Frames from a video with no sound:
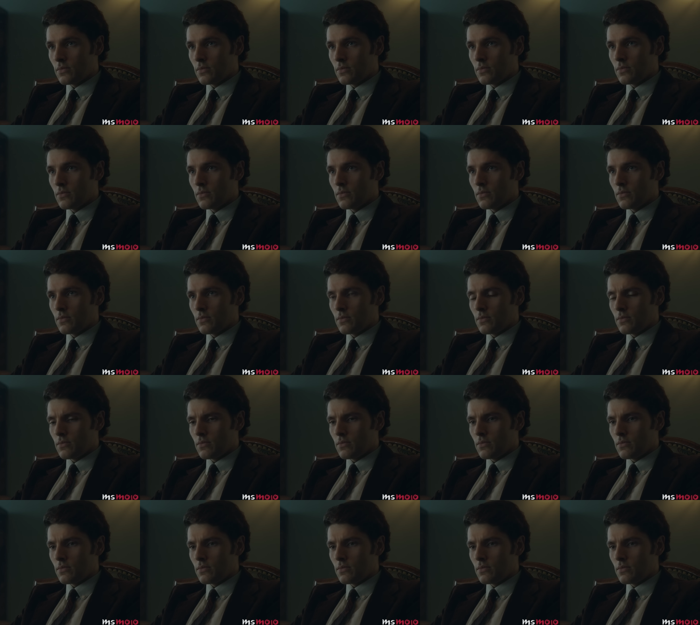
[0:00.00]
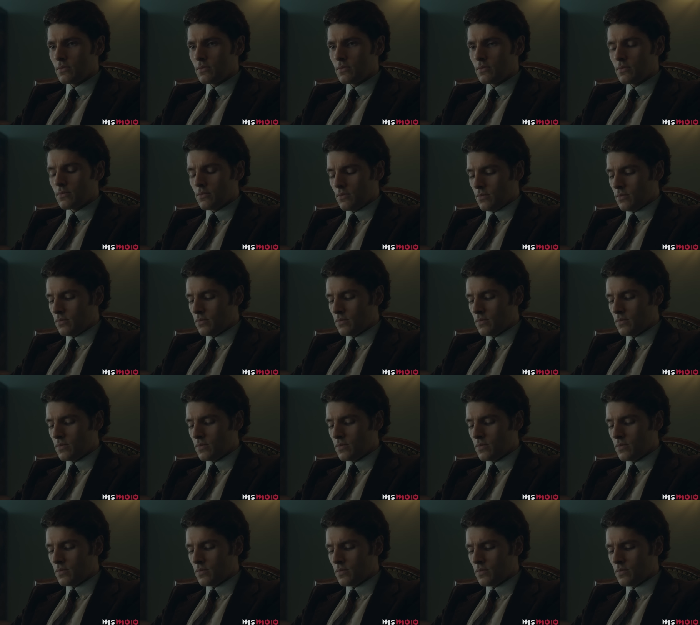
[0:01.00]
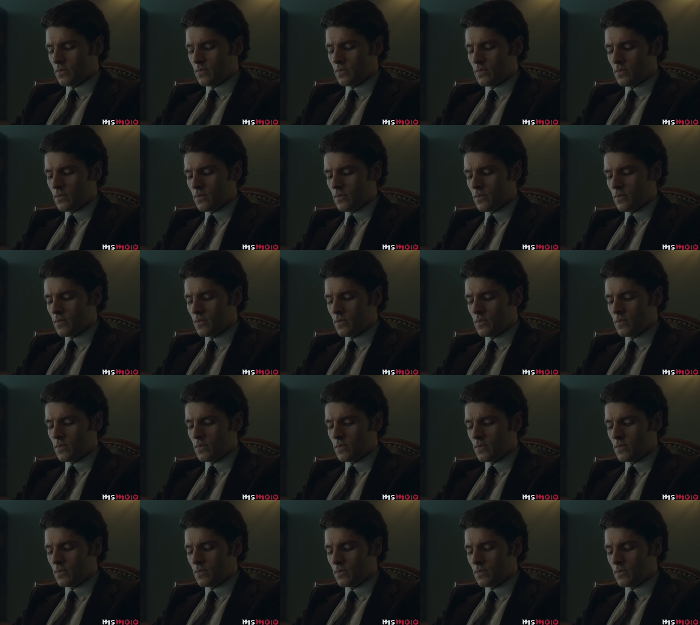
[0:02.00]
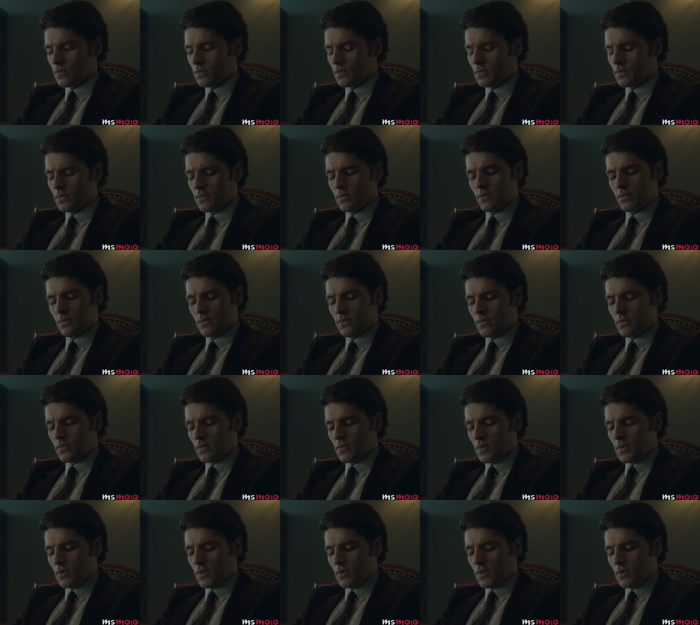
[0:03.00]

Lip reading: Nothing is said.